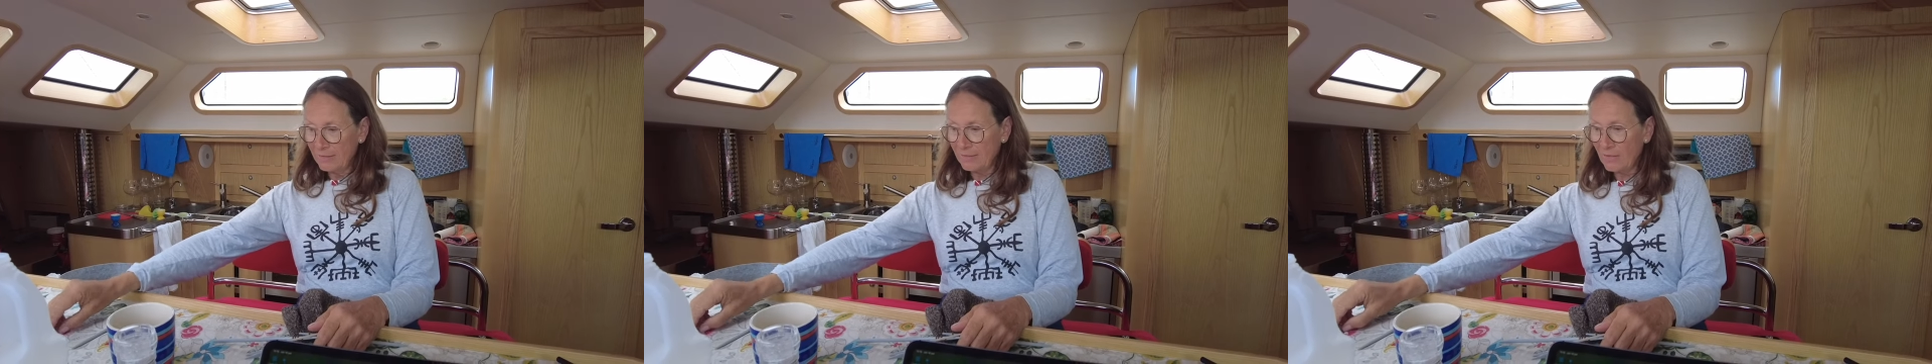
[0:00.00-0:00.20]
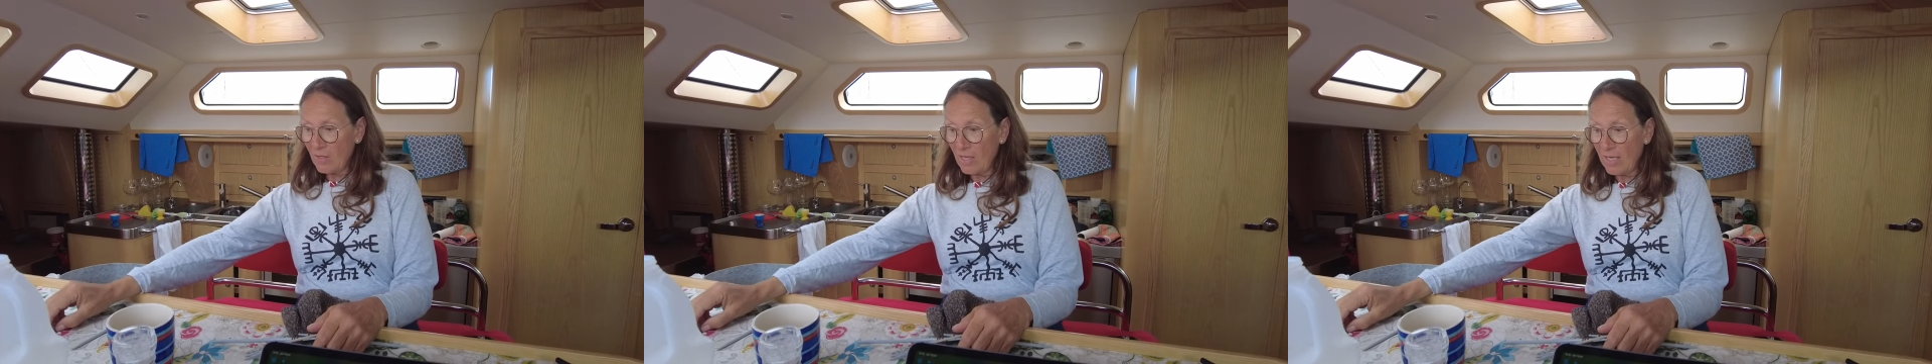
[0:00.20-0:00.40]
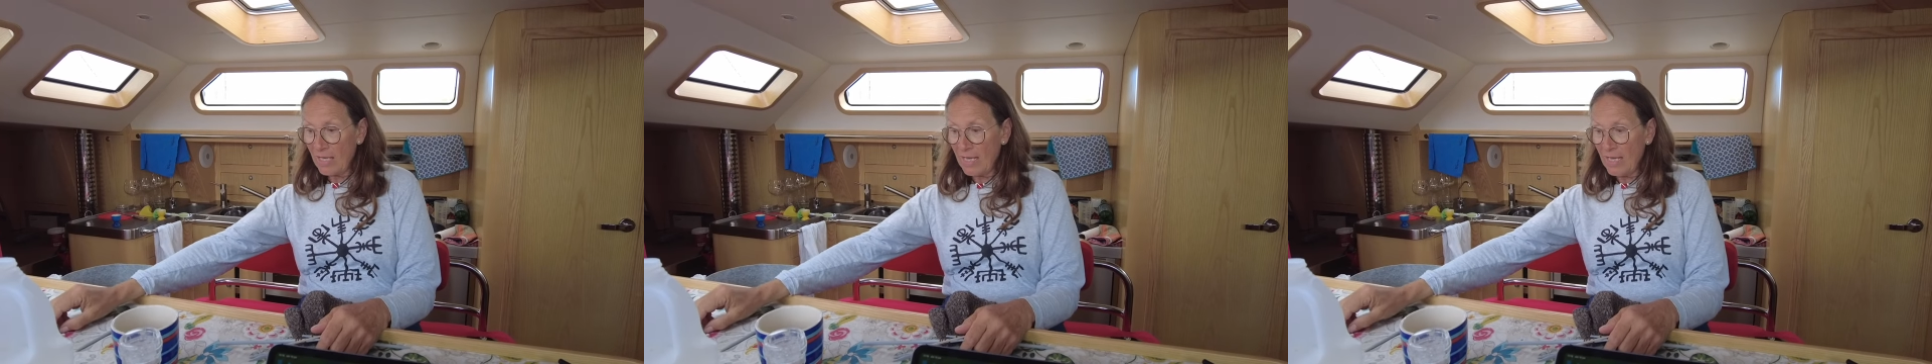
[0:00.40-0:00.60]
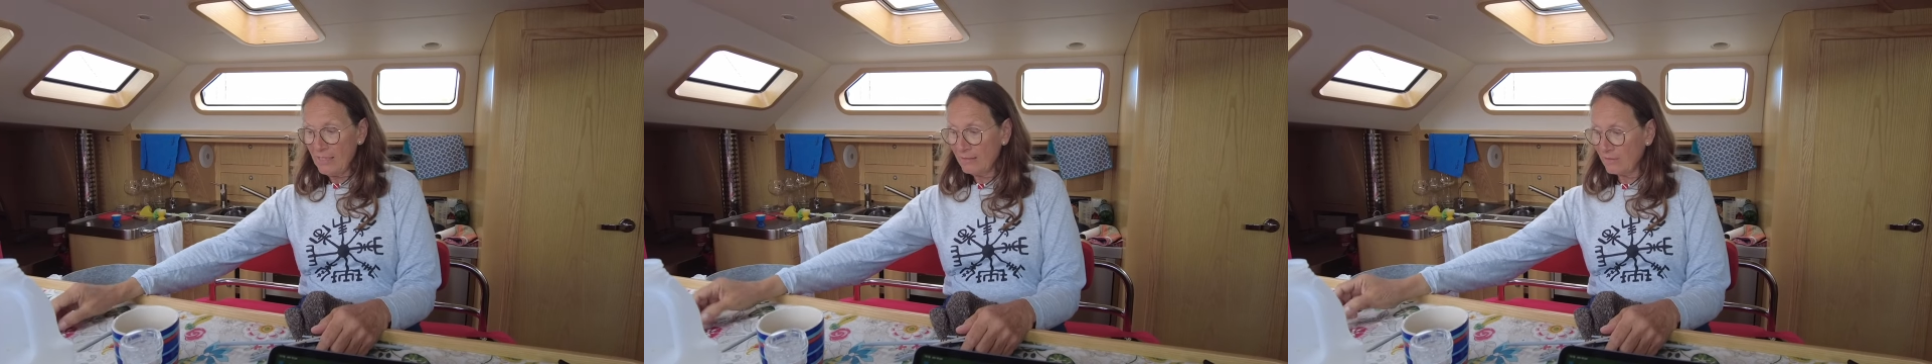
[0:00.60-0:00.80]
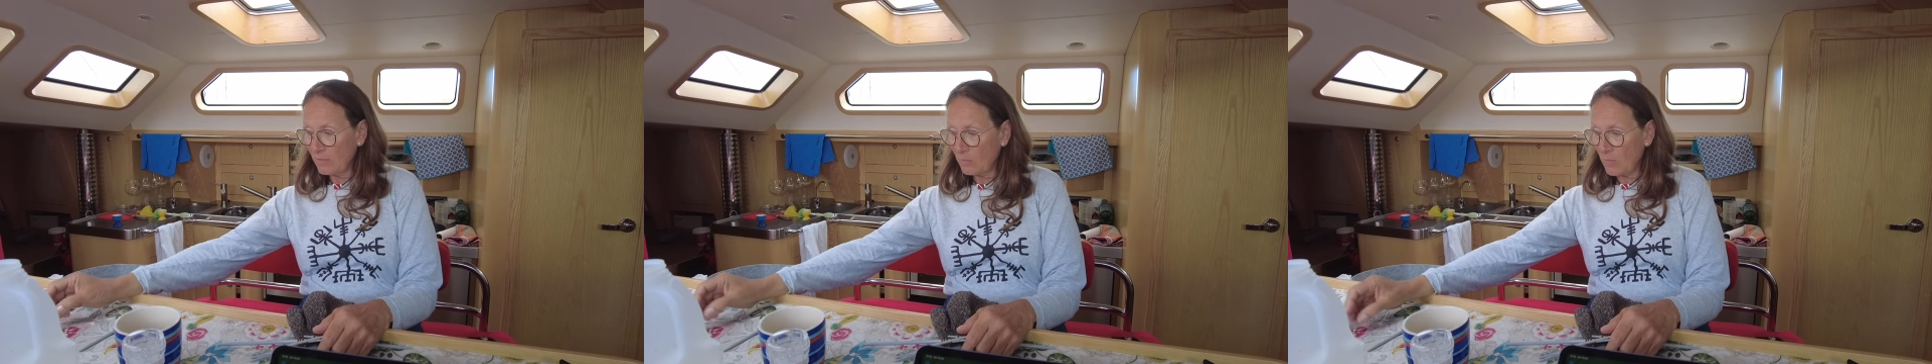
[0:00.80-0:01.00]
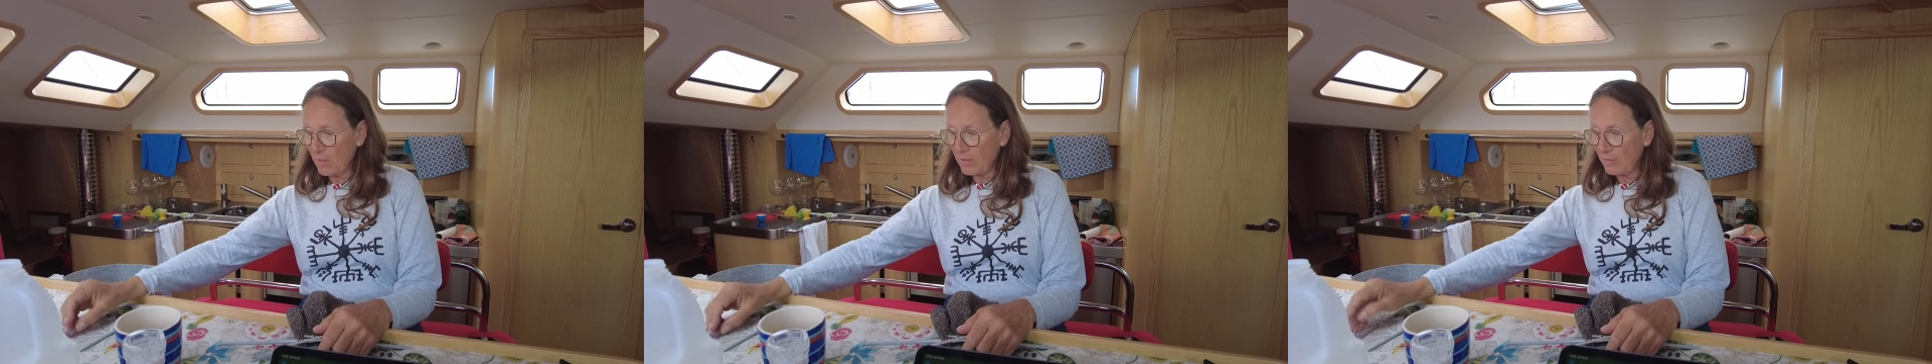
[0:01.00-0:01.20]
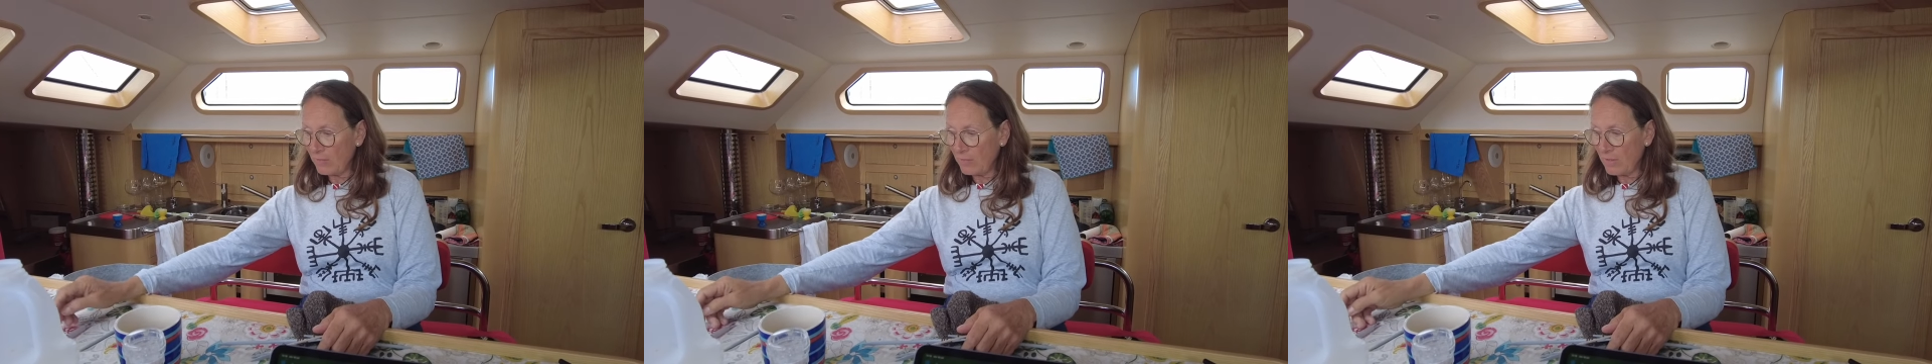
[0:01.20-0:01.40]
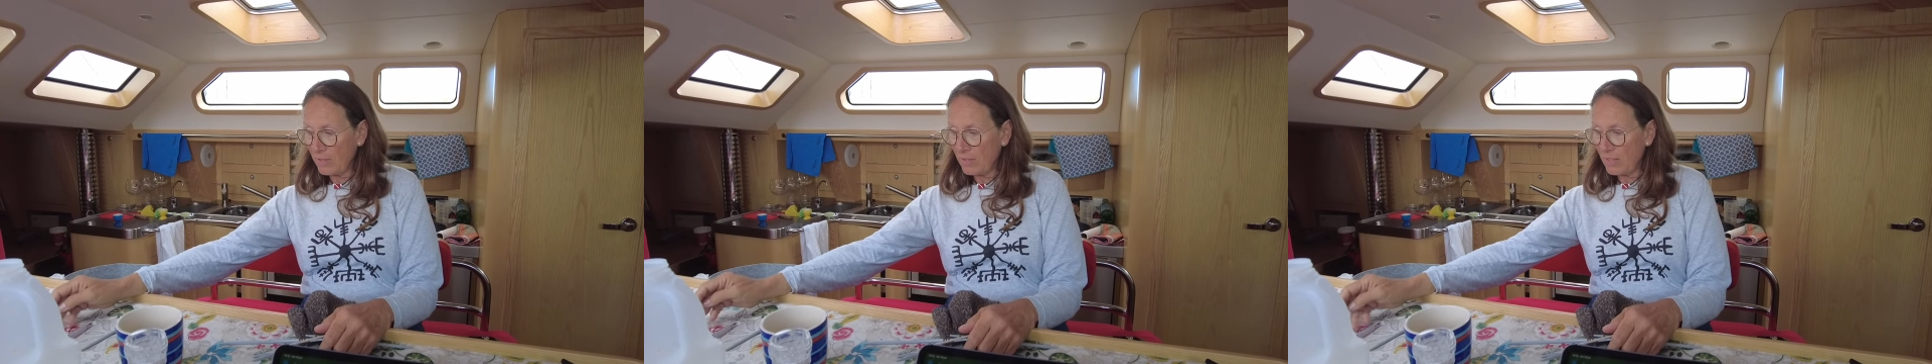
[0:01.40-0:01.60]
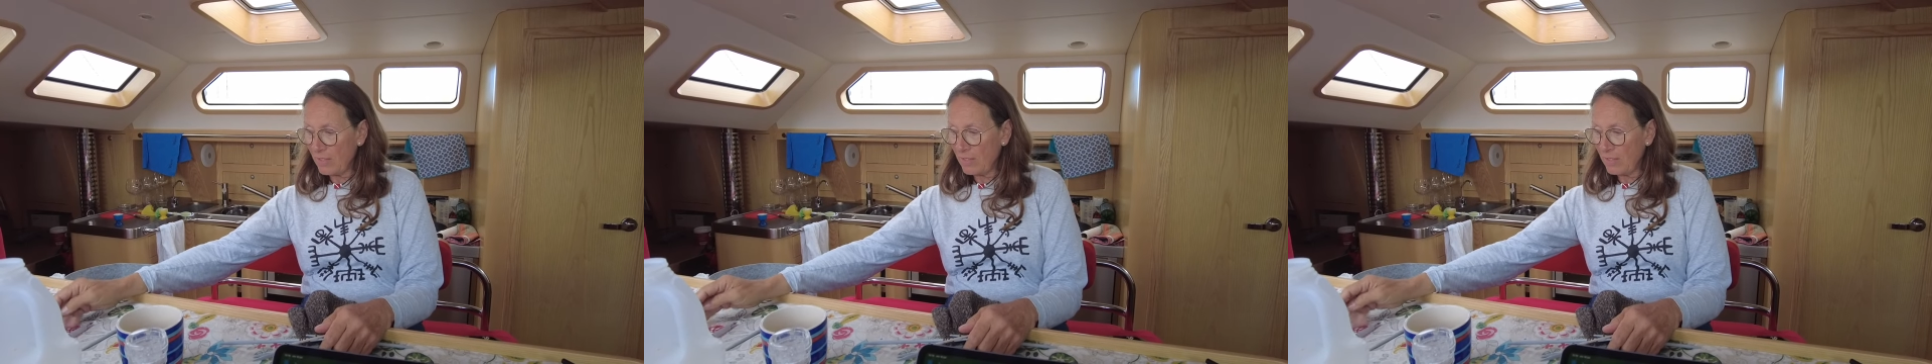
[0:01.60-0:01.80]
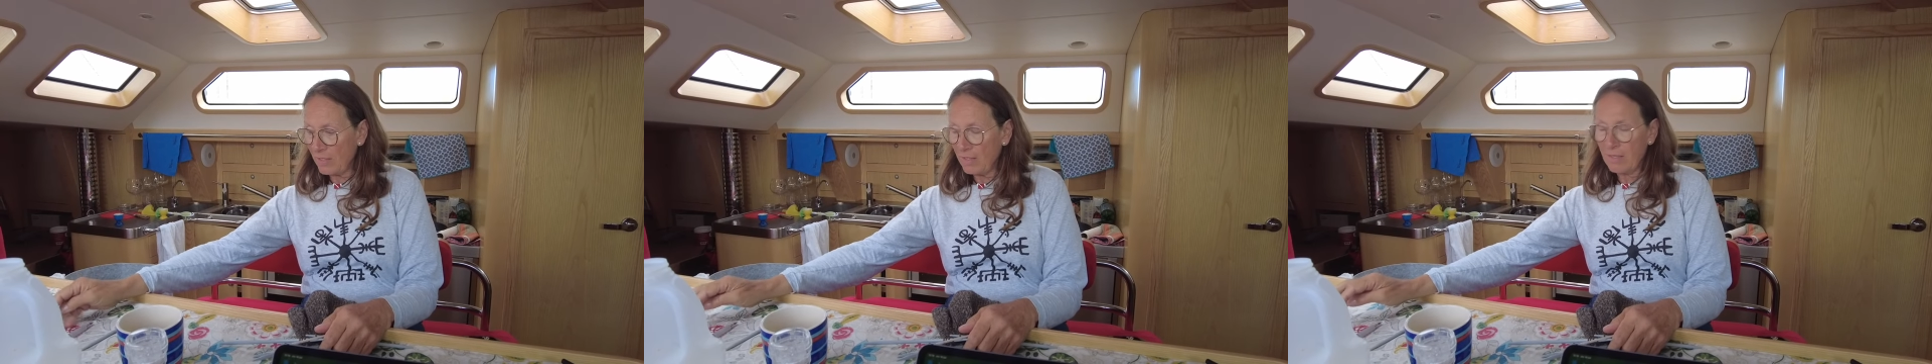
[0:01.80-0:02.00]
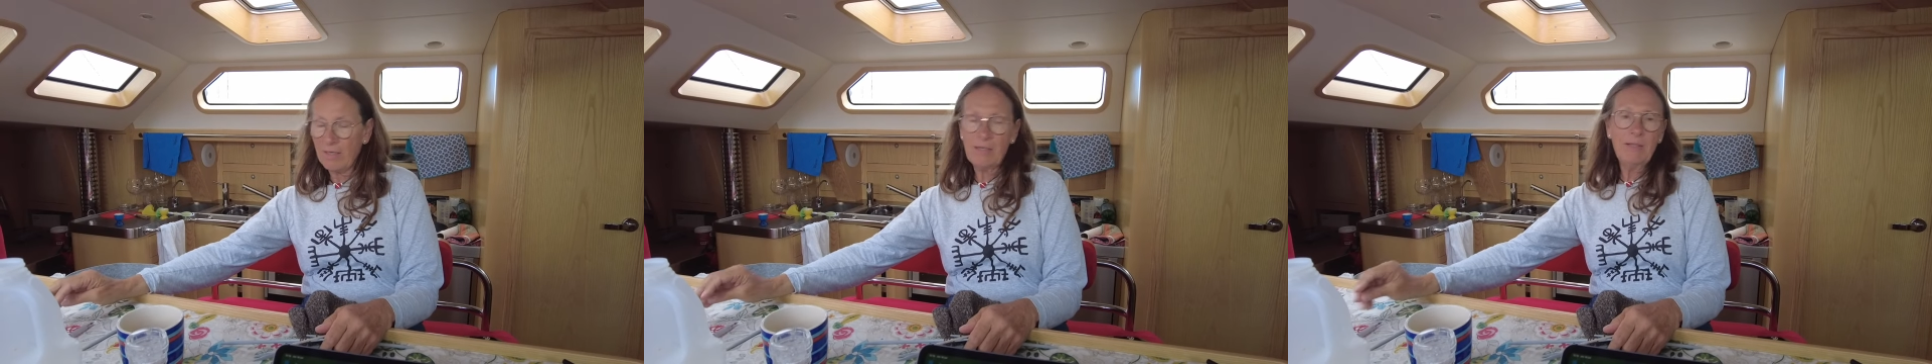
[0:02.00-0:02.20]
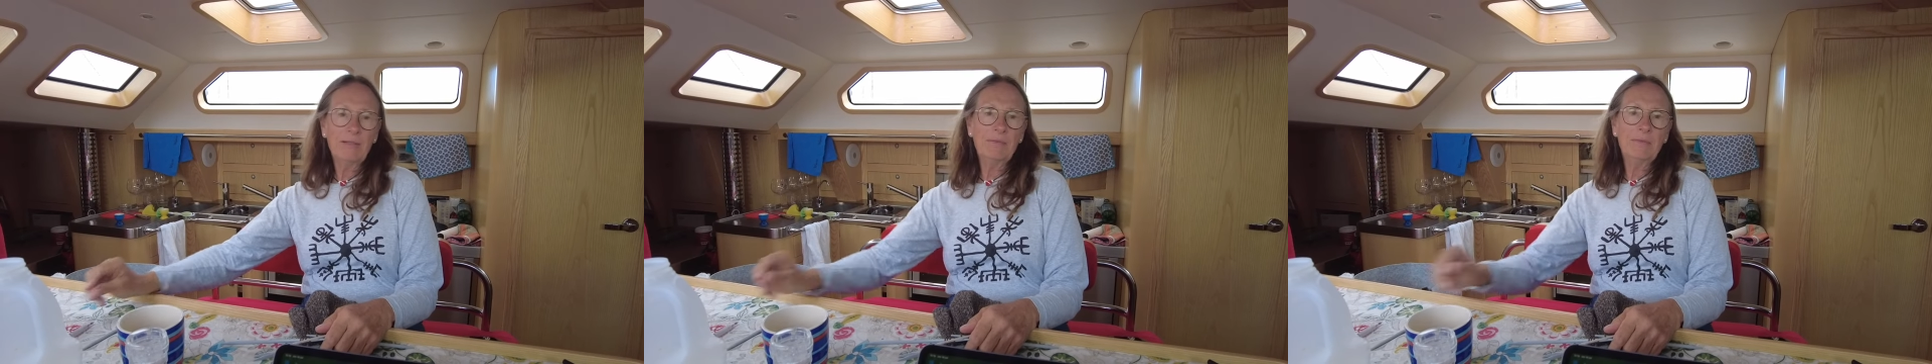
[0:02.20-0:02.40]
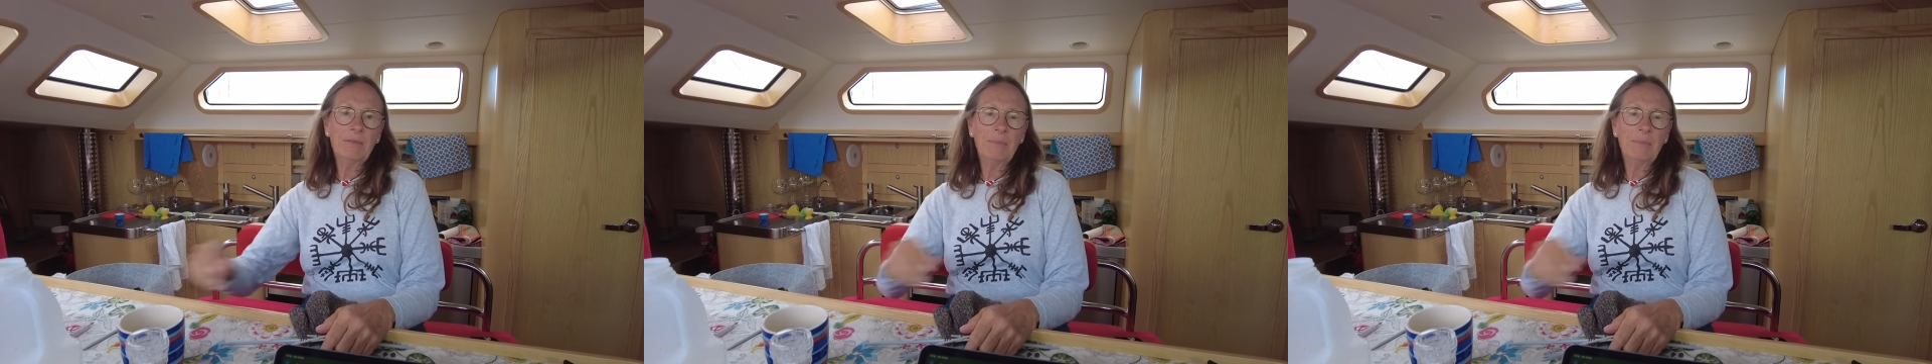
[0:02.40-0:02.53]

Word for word: So I asked one of the